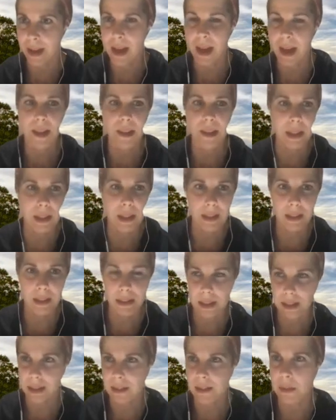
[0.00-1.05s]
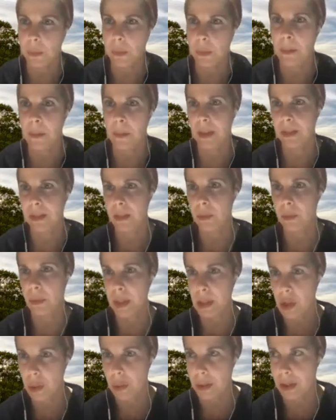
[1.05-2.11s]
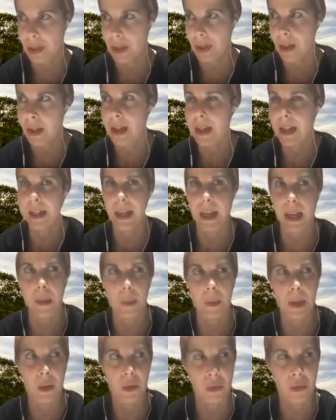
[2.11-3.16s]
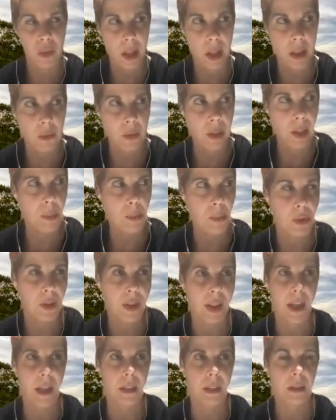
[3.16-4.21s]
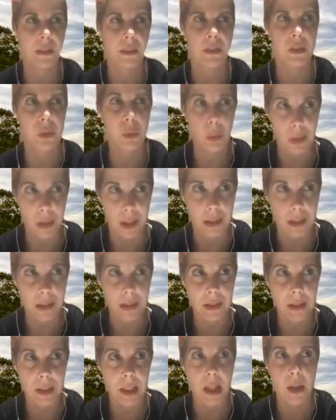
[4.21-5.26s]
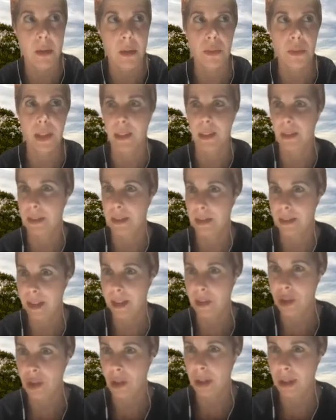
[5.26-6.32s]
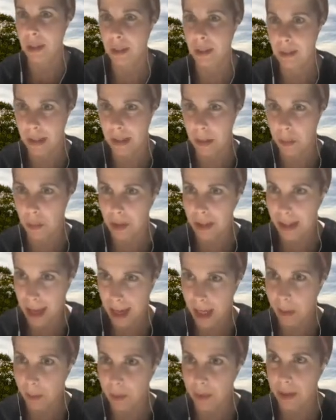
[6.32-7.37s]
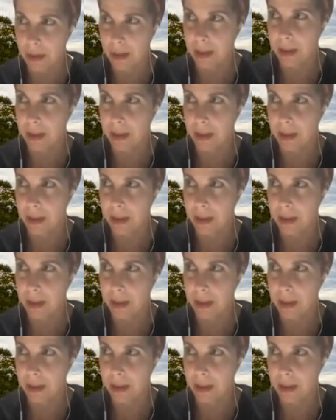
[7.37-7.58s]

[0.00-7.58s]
This is why myth and ritual can be a really, really productive source for existentially themed games,